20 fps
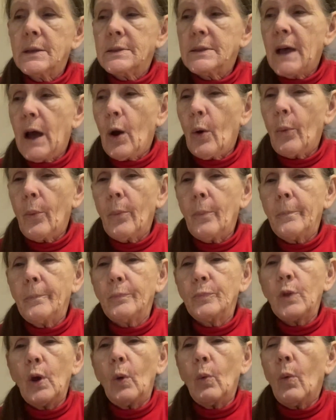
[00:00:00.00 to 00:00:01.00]
So
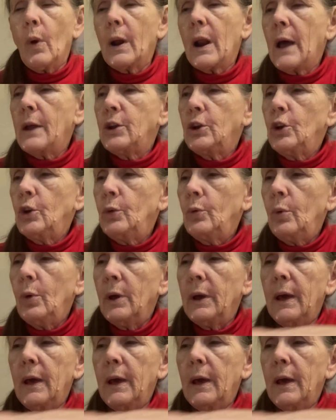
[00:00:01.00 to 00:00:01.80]
what I do